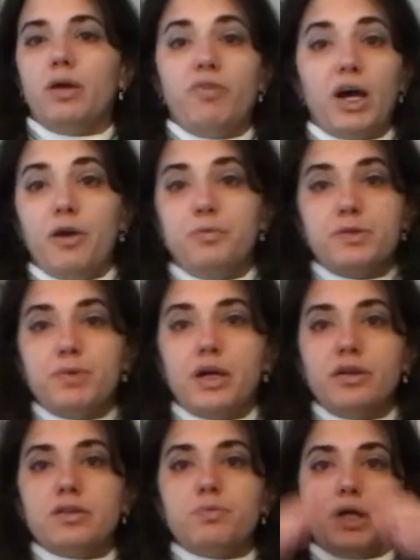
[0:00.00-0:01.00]
vibes
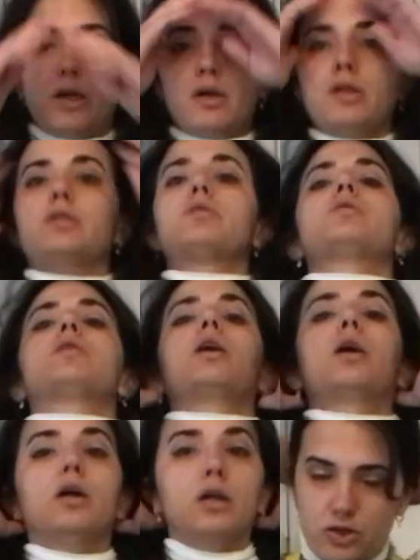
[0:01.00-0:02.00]
based because
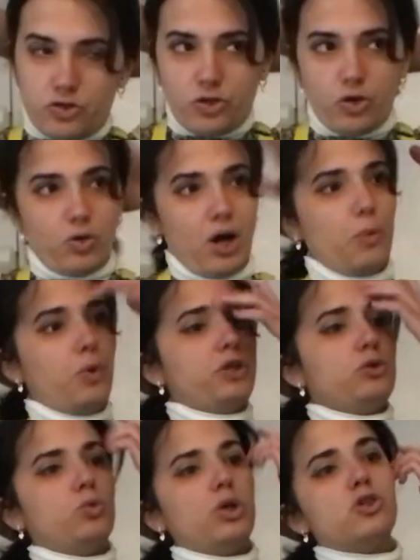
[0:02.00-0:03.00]
so I went to
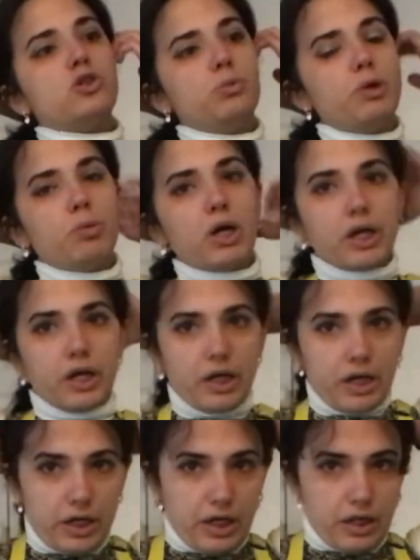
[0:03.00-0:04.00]
one supermarket
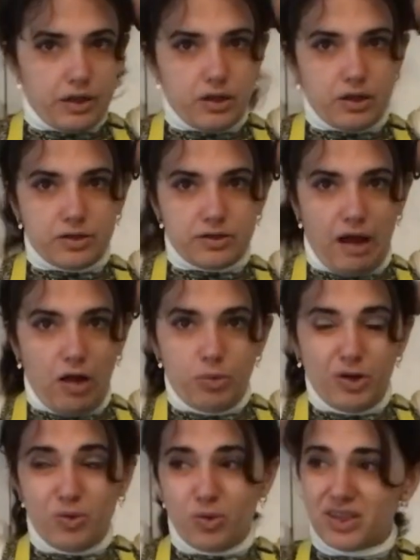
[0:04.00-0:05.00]
and the
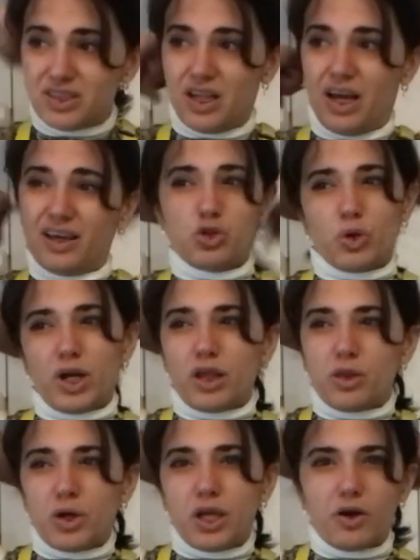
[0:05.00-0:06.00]
salmon was like
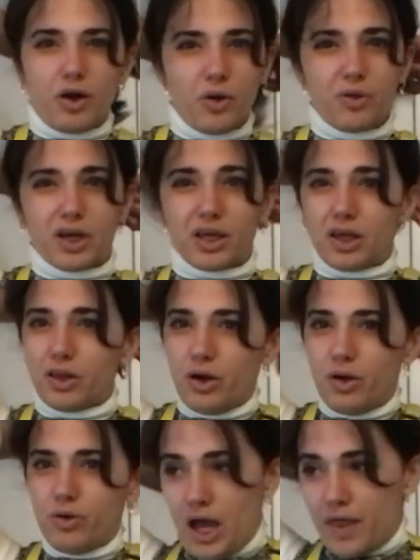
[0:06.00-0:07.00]
23 euro the
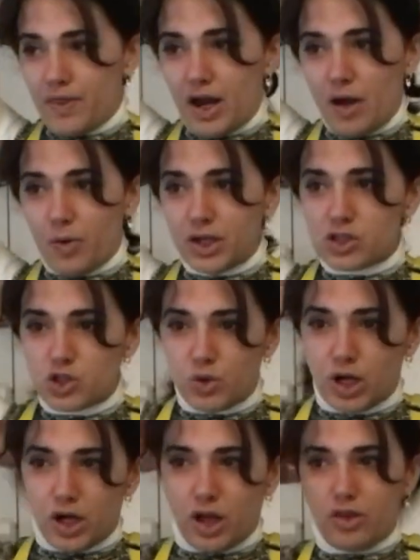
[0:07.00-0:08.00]
kilo, and then I went to
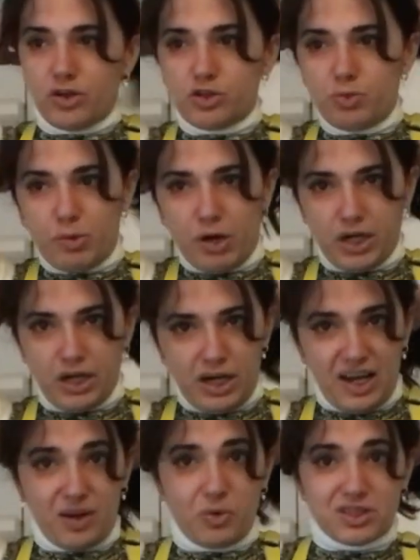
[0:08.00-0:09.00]
another supermarket
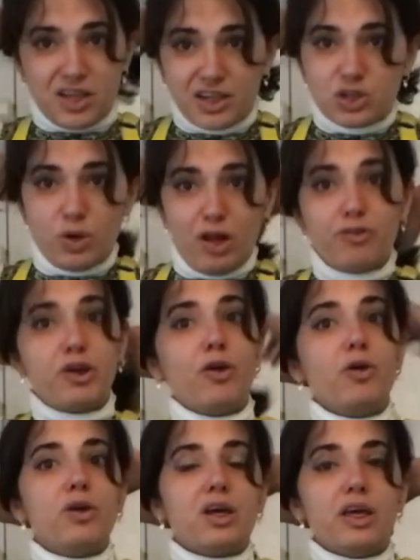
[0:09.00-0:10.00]
and it was like 12 euro
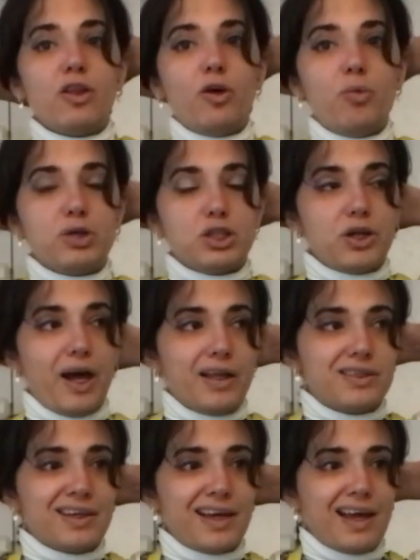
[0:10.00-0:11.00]
the kilo, but you had
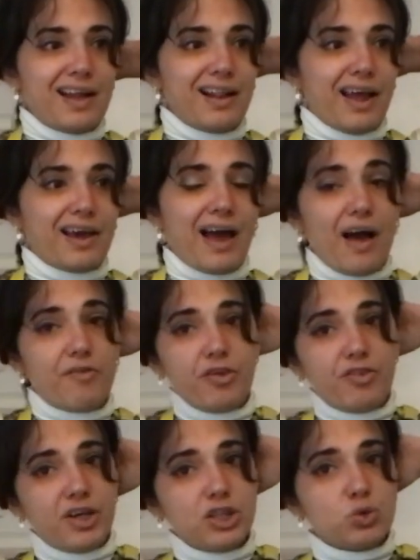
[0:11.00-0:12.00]
to get like half a
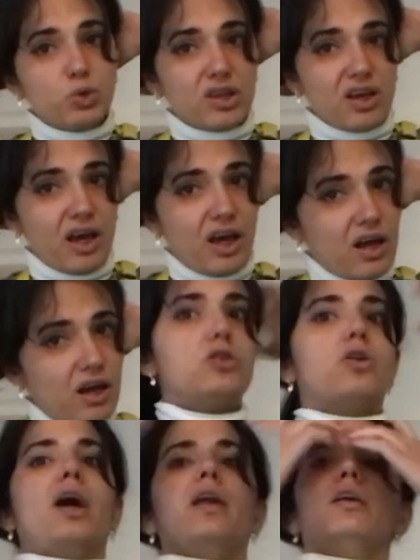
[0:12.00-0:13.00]
fish with the head, so
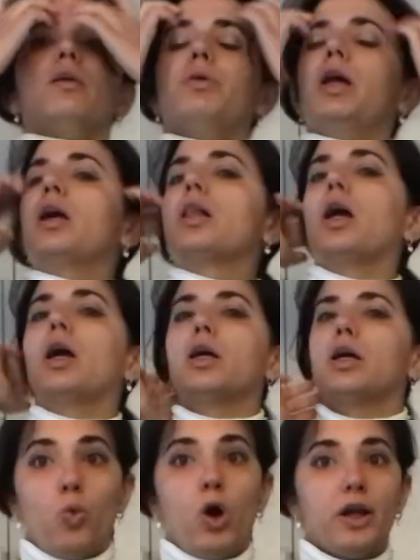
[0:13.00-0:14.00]
I ended up getting like
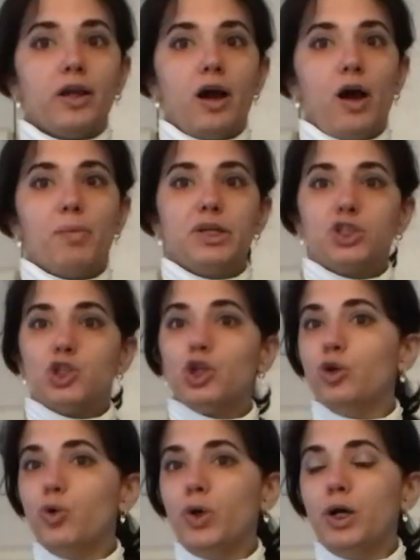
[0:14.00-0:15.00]

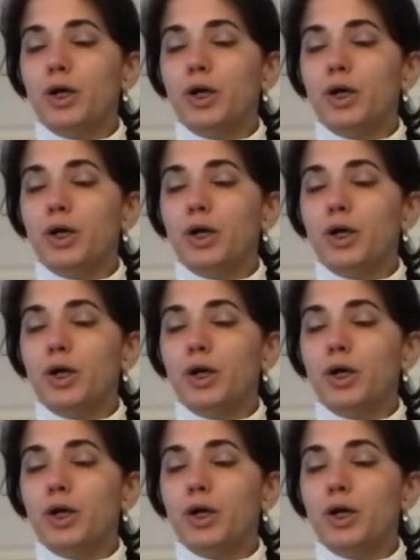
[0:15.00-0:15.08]
1,2